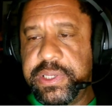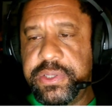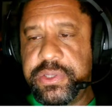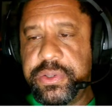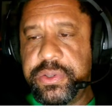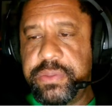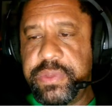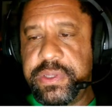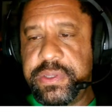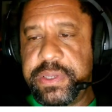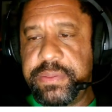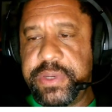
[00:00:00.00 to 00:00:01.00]
Joe, you made
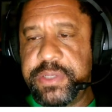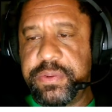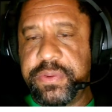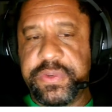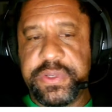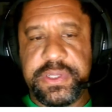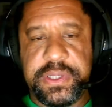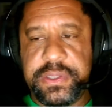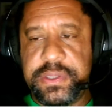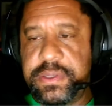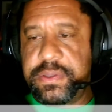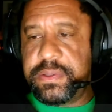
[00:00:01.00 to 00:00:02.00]
that makes perfect
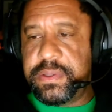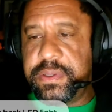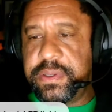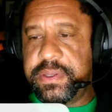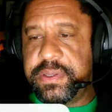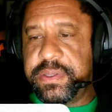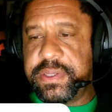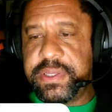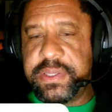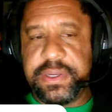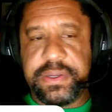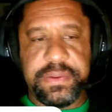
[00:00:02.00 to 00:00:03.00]
sense because I
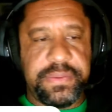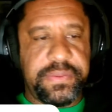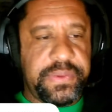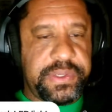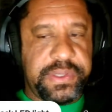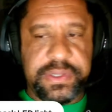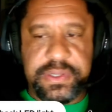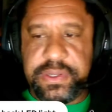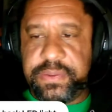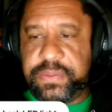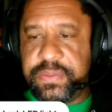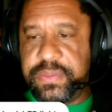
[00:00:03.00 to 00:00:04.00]
think what's his
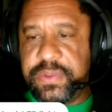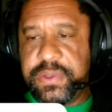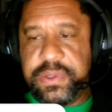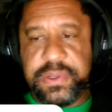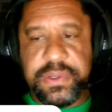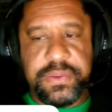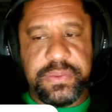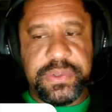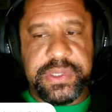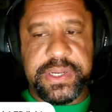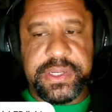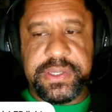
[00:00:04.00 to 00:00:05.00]
name was
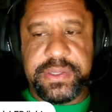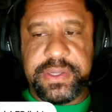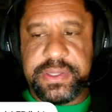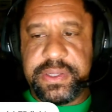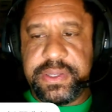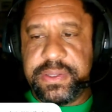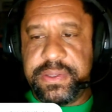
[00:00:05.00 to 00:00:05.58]
acting like that.